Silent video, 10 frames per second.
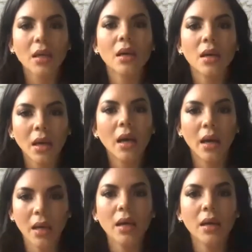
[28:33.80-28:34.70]

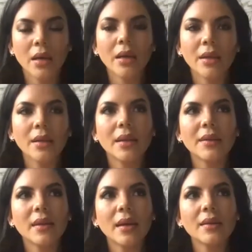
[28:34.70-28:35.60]
Uh-huh.
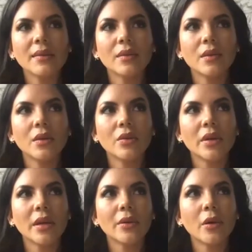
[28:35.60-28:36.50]
Let's say you
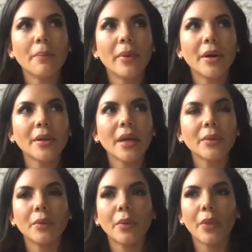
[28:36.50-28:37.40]
can compare
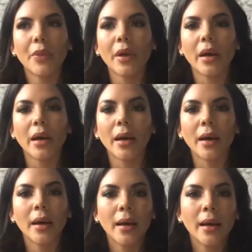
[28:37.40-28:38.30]
that with a
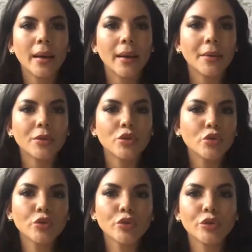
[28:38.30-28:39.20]

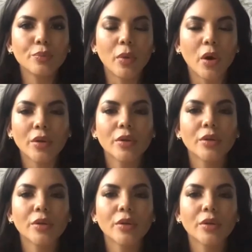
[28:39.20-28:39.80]
juice box.